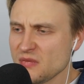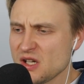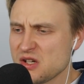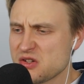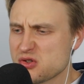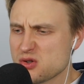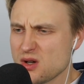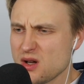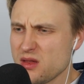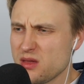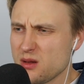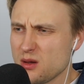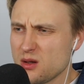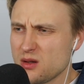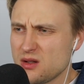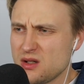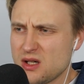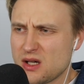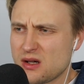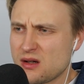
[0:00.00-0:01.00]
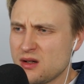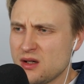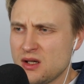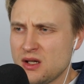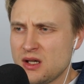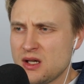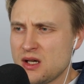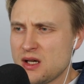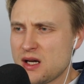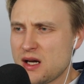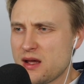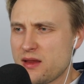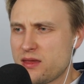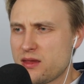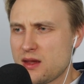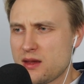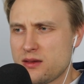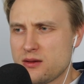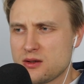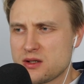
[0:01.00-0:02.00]
So I thought, yeah, I
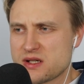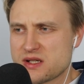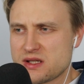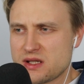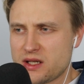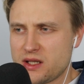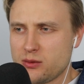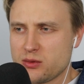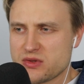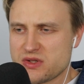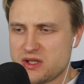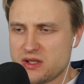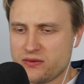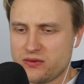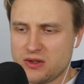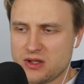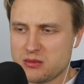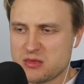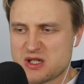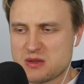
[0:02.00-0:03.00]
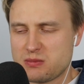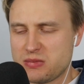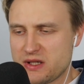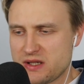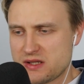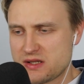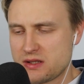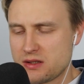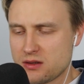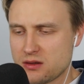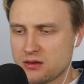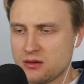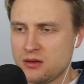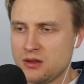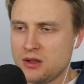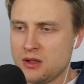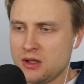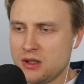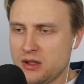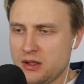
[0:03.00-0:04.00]
thought his knight was definitely misplaced there.
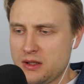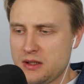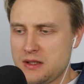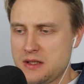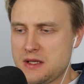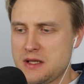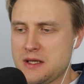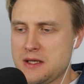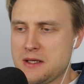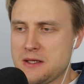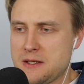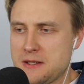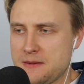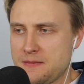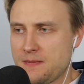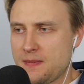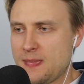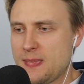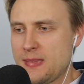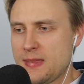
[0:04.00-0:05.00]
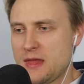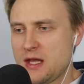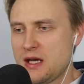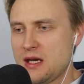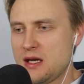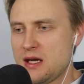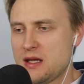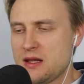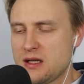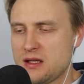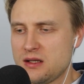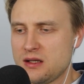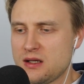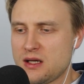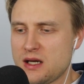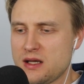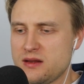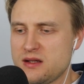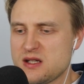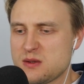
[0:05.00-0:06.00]
And then
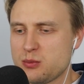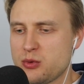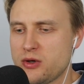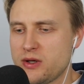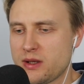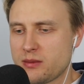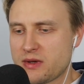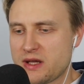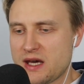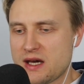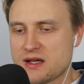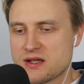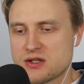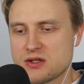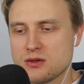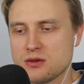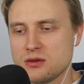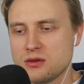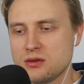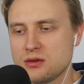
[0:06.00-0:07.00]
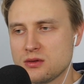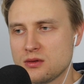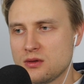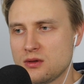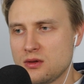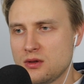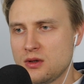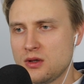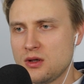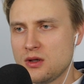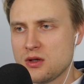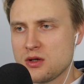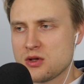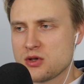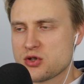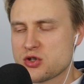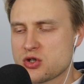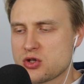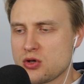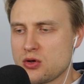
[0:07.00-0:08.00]
at this point, I'm castled.
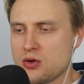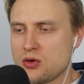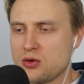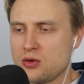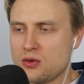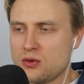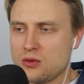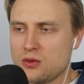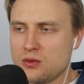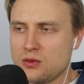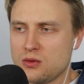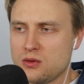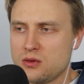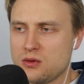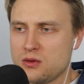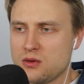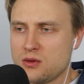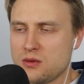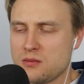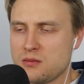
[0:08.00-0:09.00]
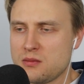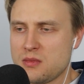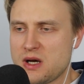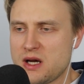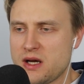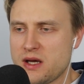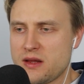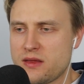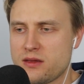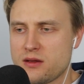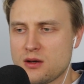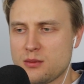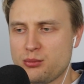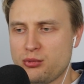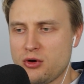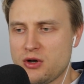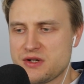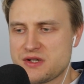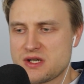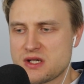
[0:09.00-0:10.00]
So my thought
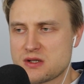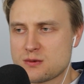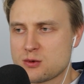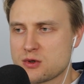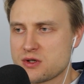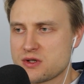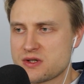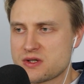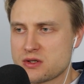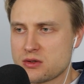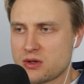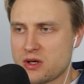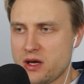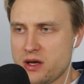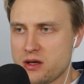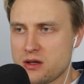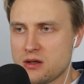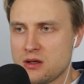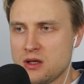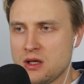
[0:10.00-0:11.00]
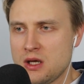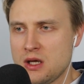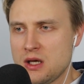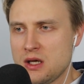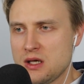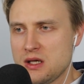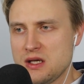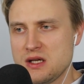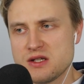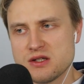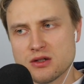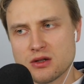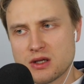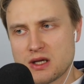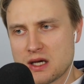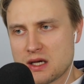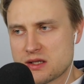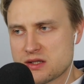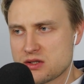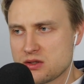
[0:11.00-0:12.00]
process was, okay, he's not
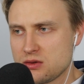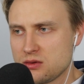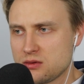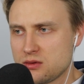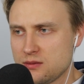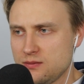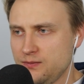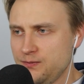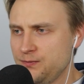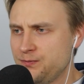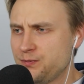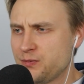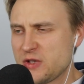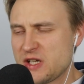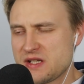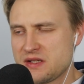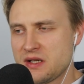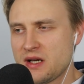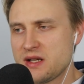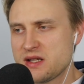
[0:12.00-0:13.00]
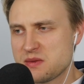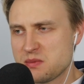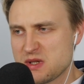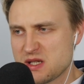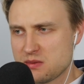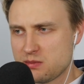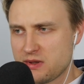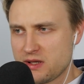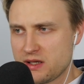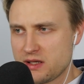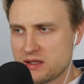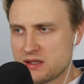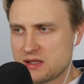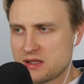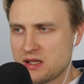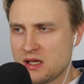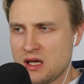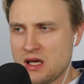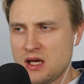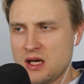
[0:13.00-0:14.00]
castled. His knight's
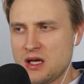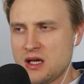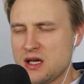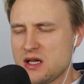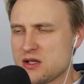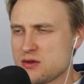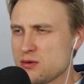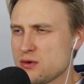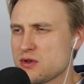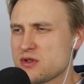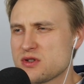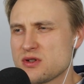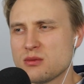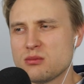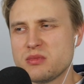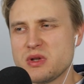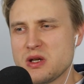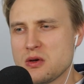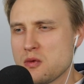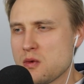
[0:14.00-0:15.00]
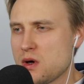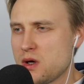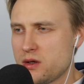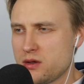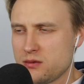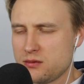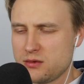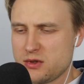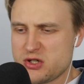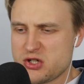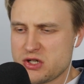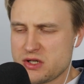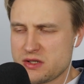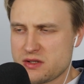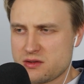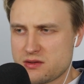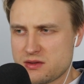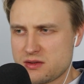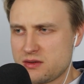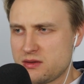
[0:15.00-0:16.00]
misplaced. His rook's on b1, which
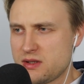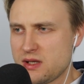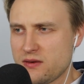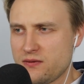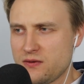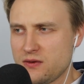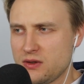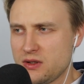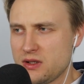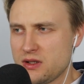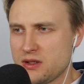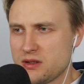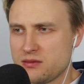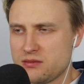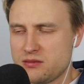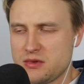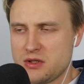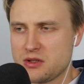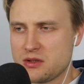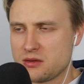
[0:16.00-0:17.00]
is definitely,